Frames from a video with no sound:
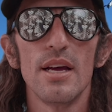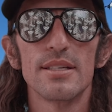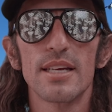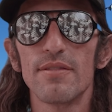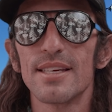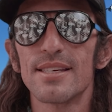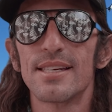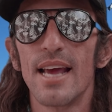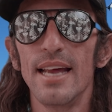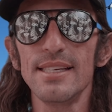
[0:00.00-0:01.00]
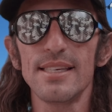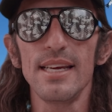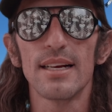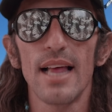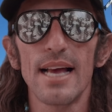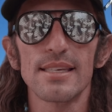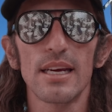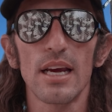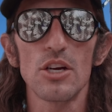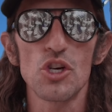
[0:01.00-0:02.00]
to give this Tennessee Classic
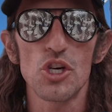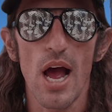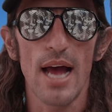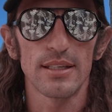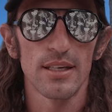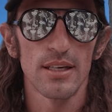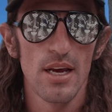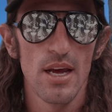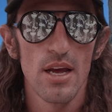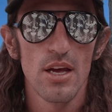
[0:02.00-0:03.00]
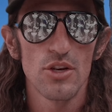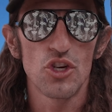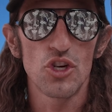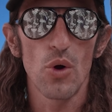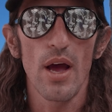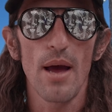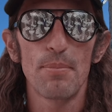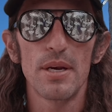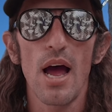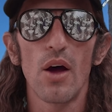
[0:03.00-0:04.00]
a shot. She showed up
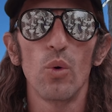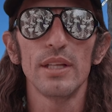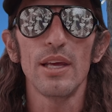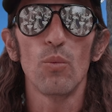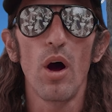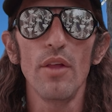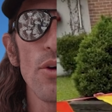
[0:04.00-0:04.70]
and not only won